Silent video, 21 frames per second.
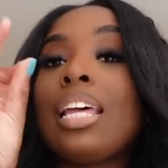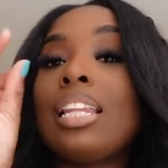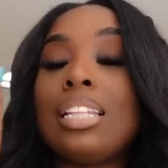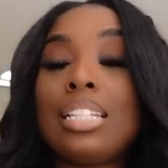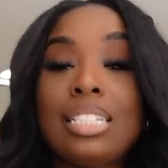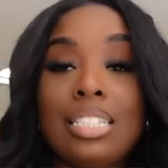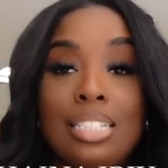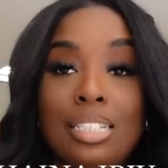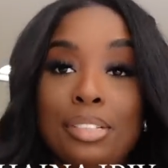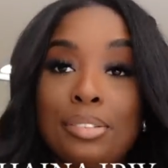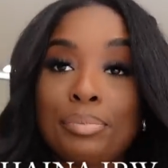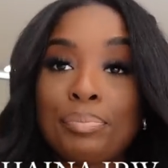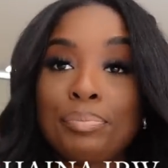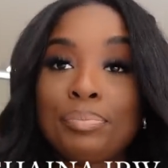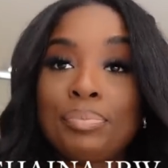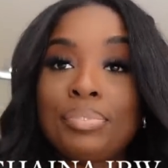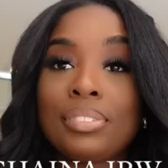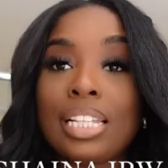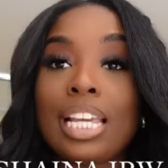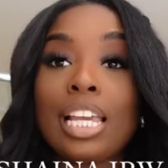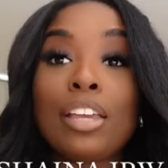
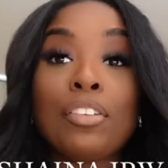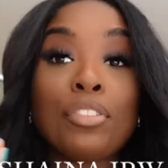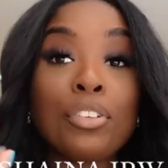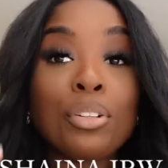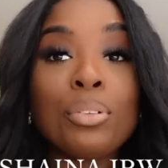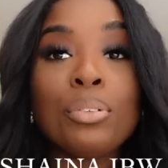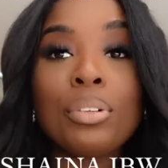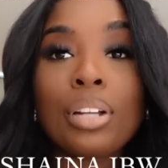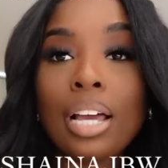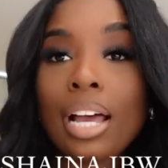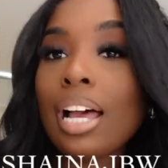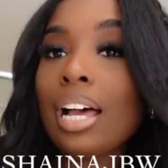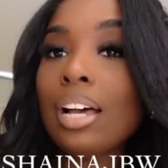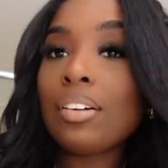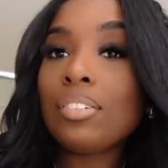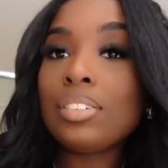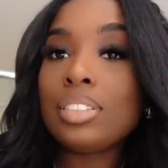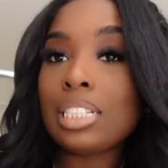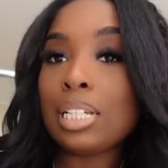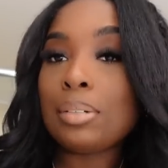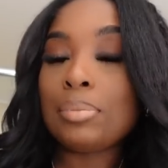Listen, if you do not
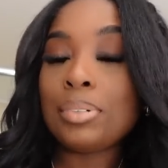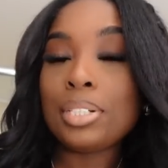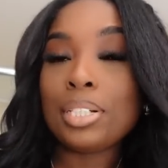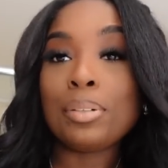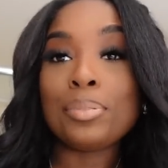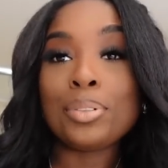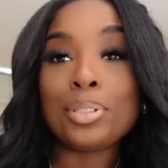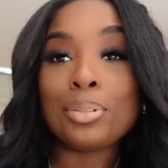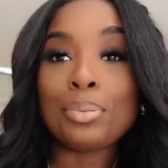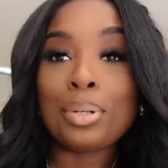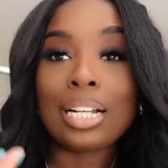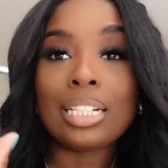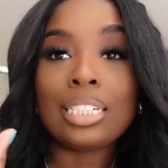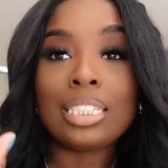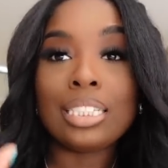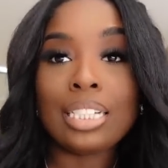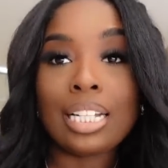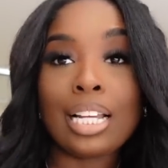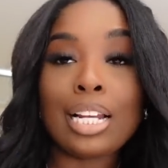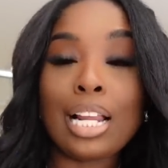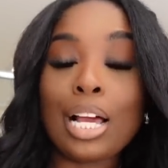have a JBW
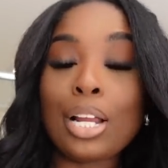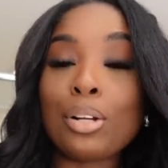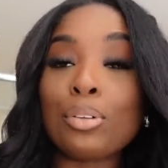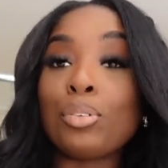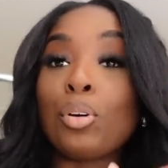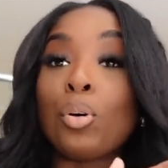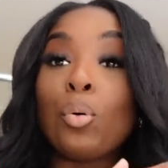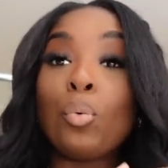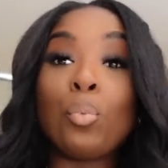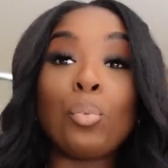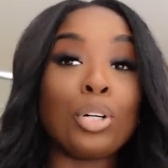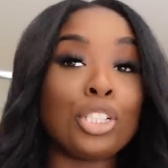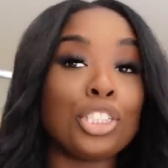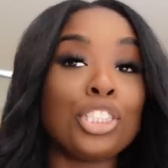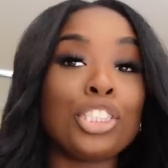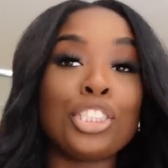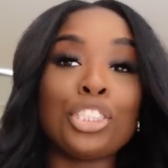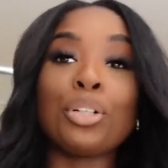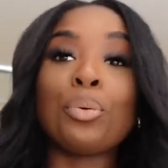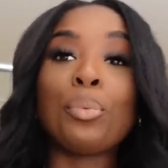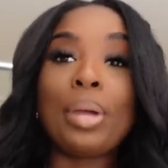watch yet, I don't know
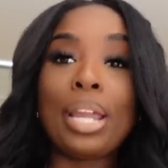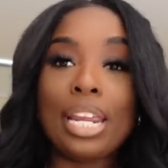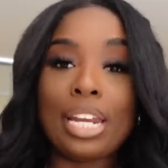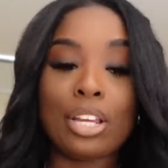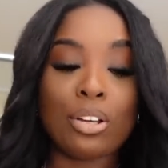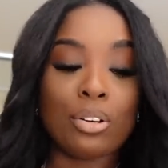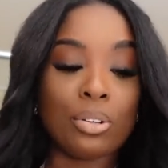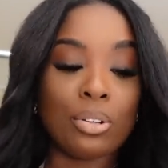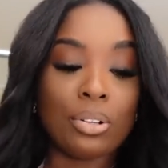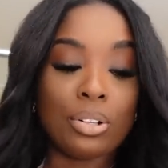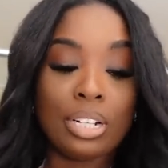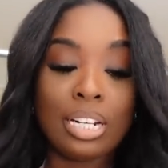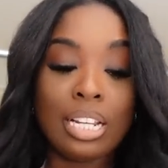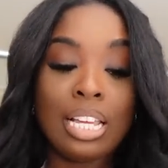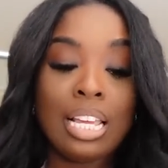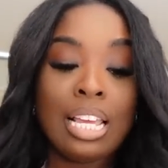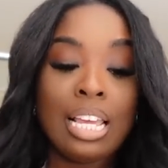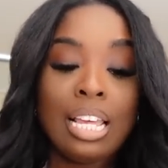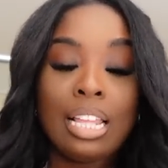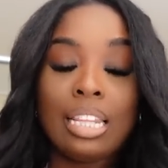what you're waiting on.